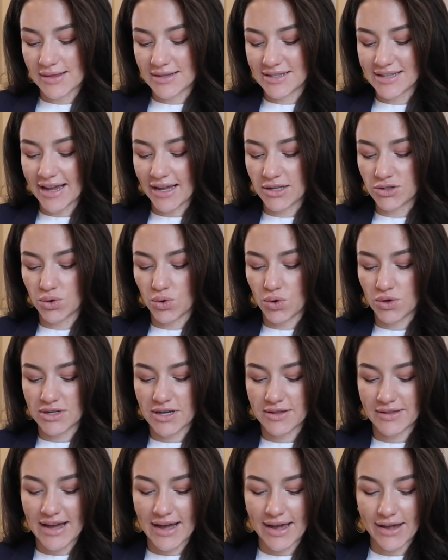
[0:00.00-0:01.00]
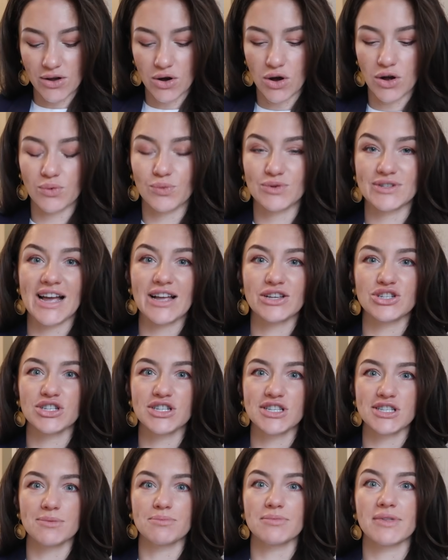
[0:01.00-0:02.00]
the second order that I got was
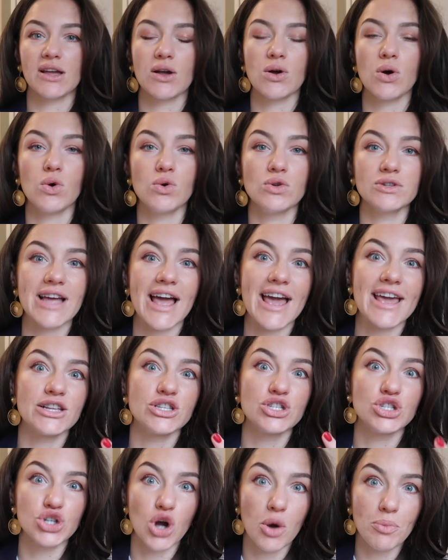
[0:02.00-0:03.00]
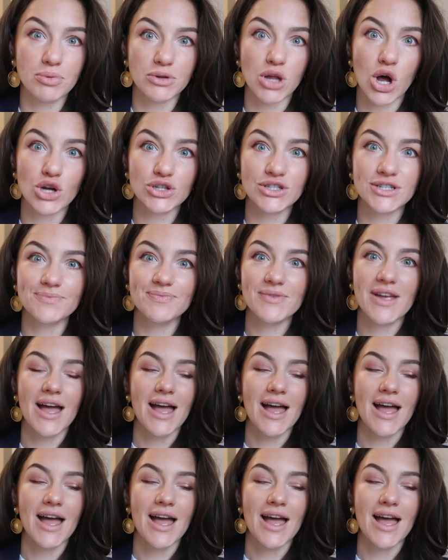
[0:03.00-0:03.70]
actually something called a job lot,